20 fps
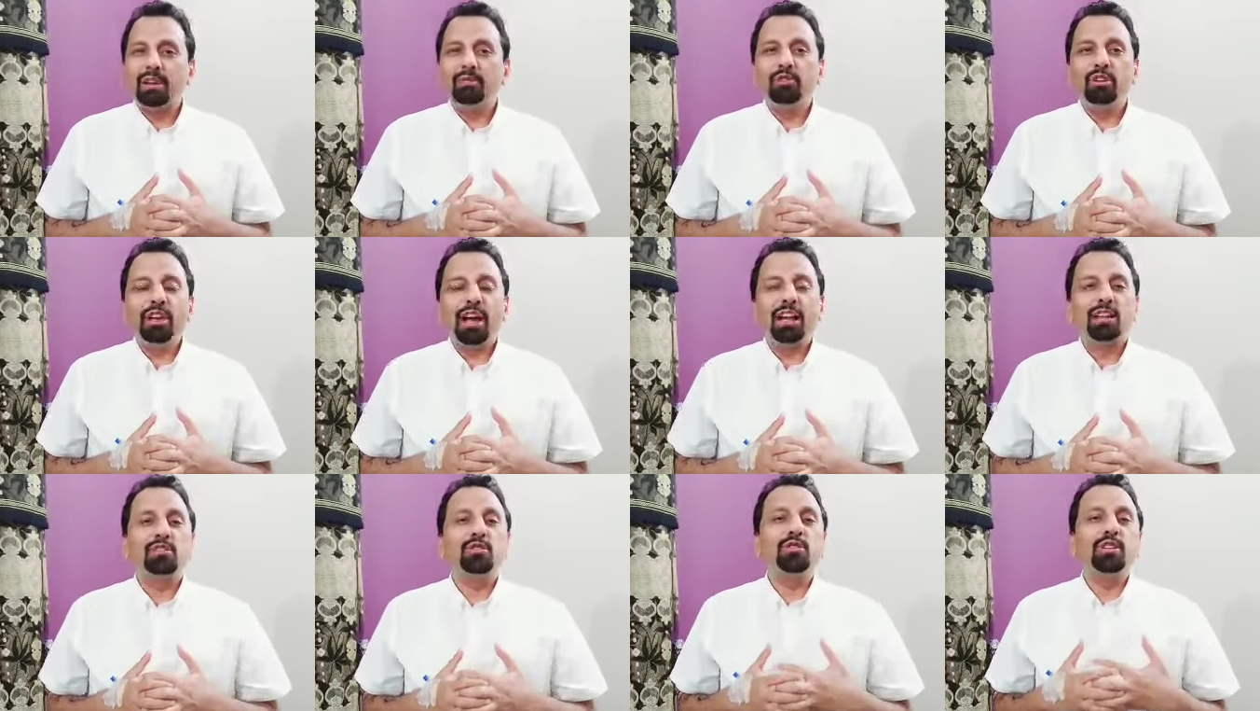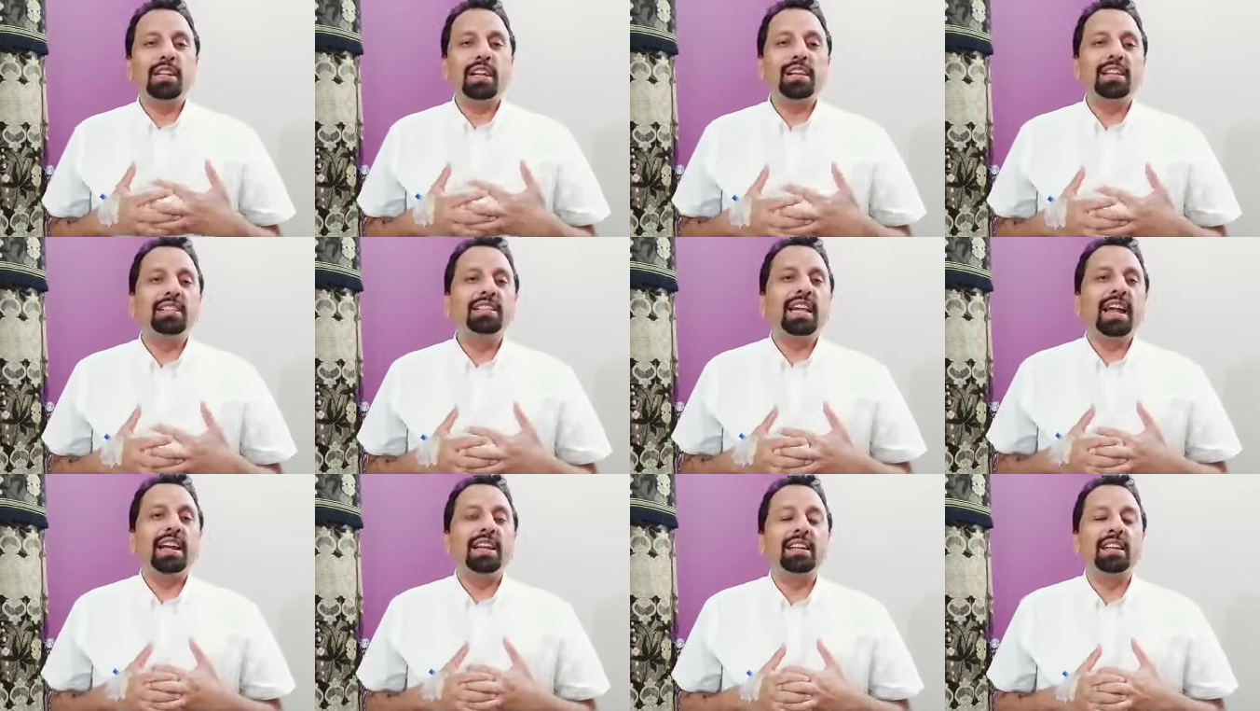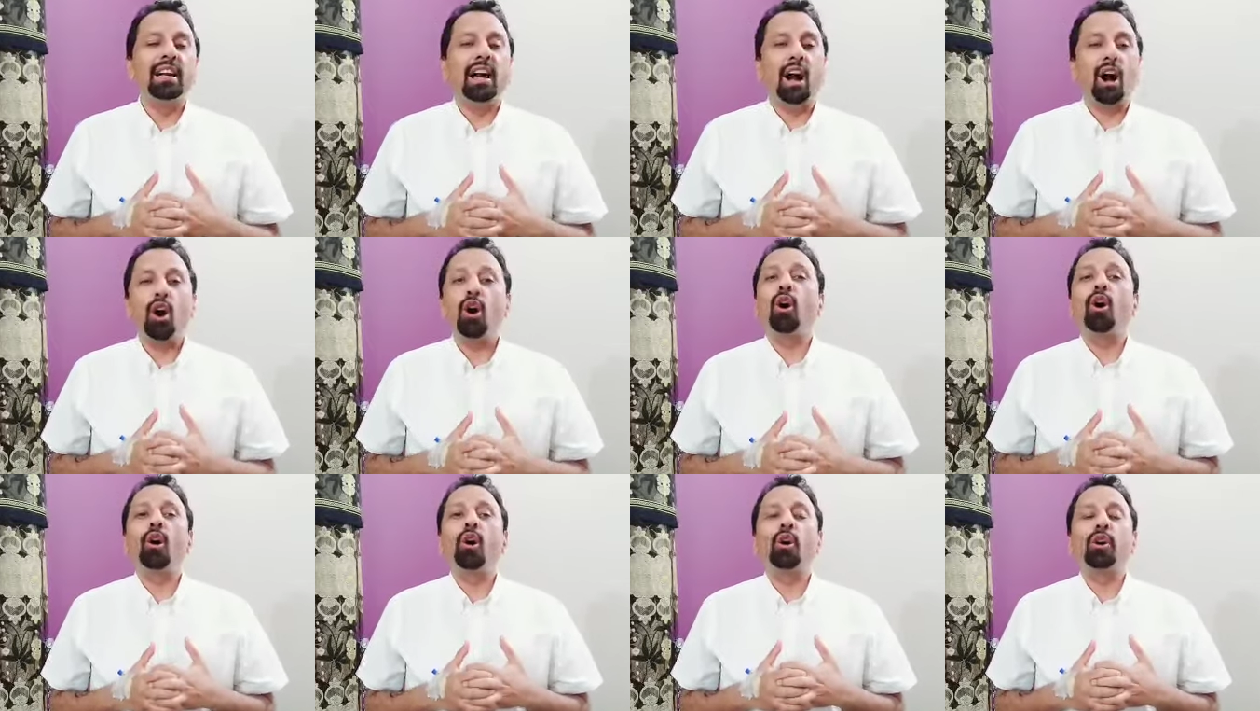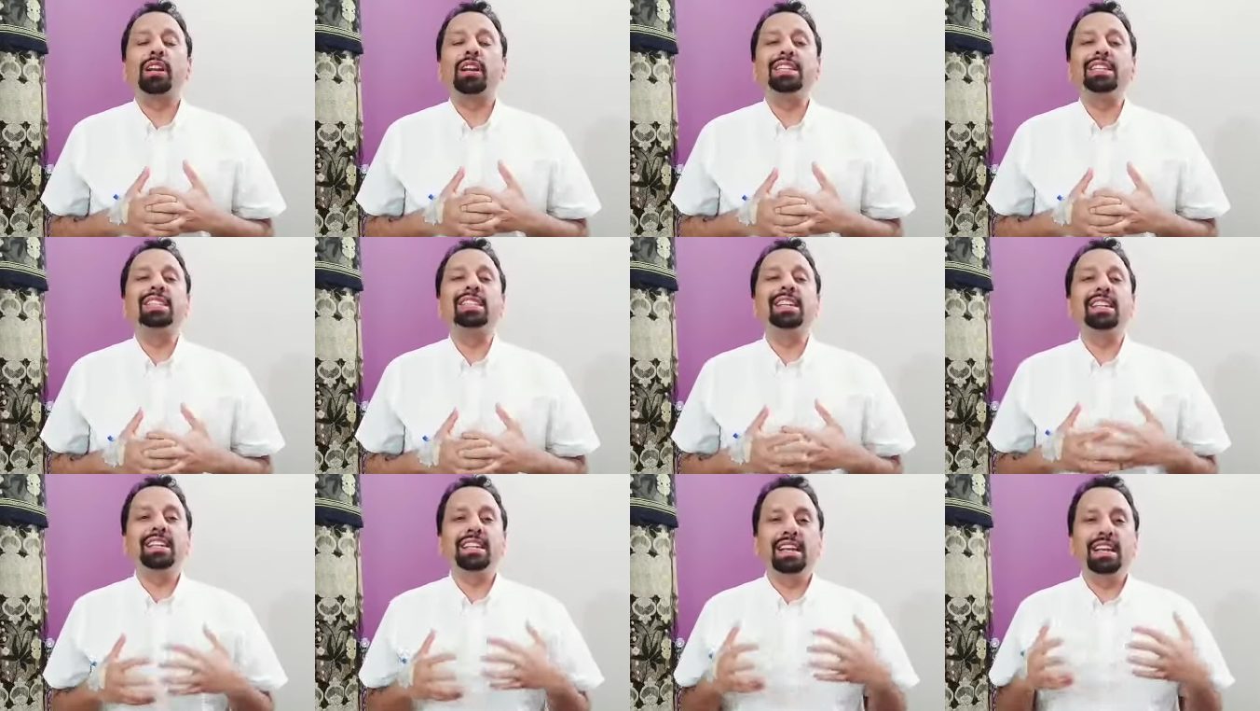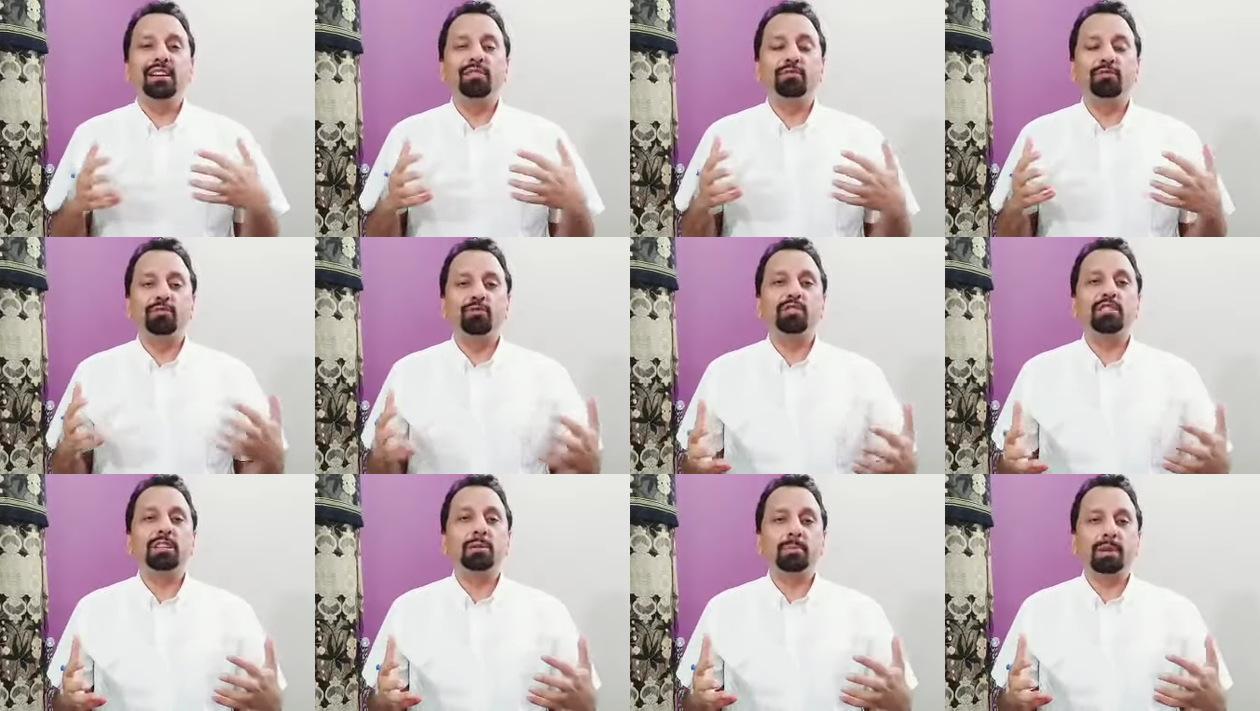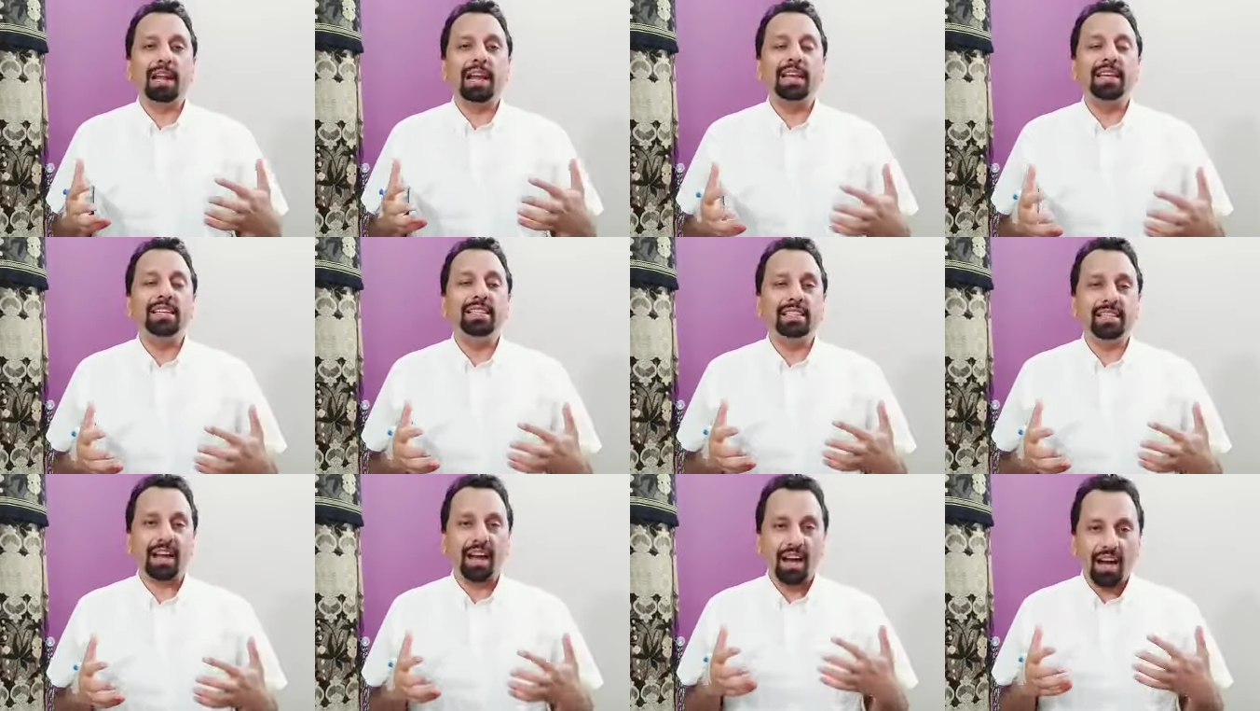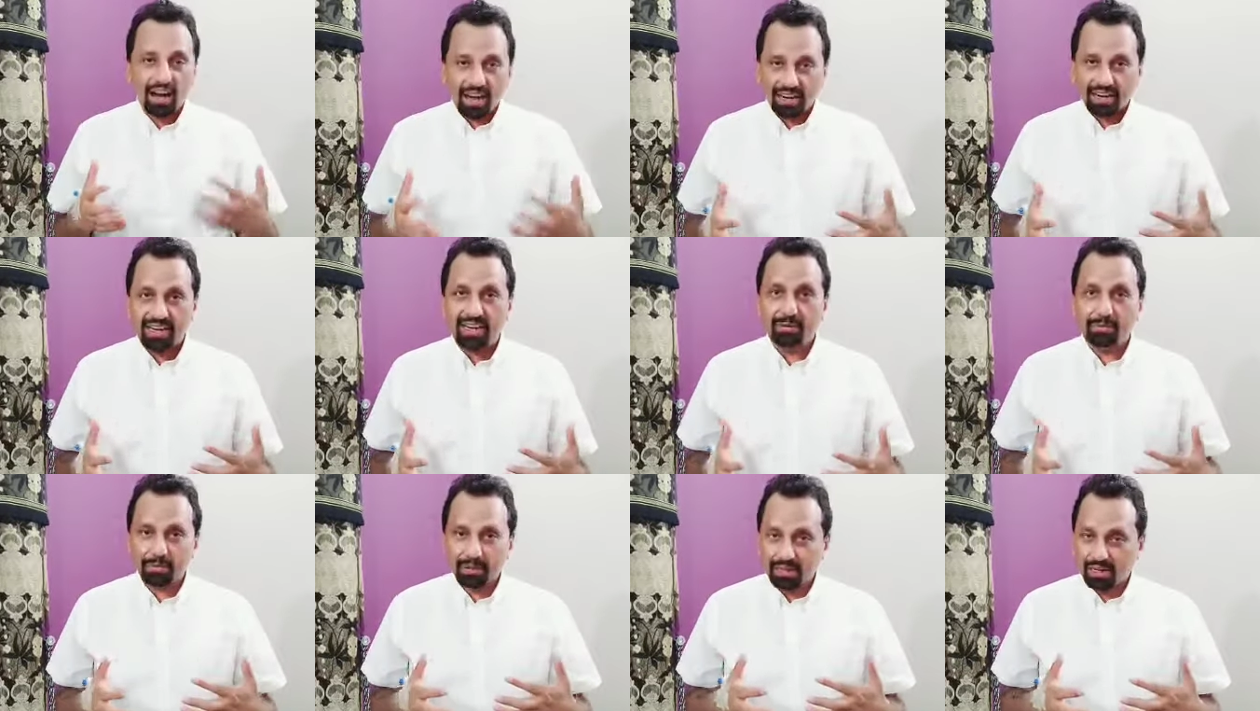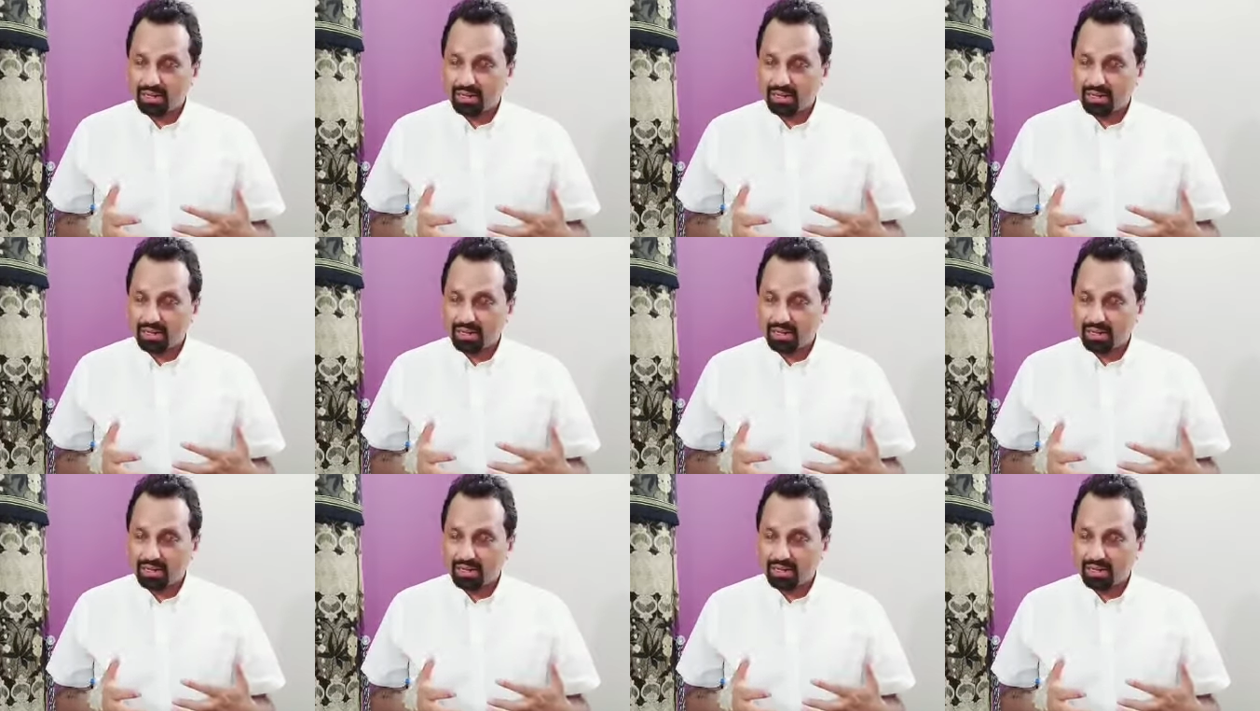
we also learned that how resilient food supplies are in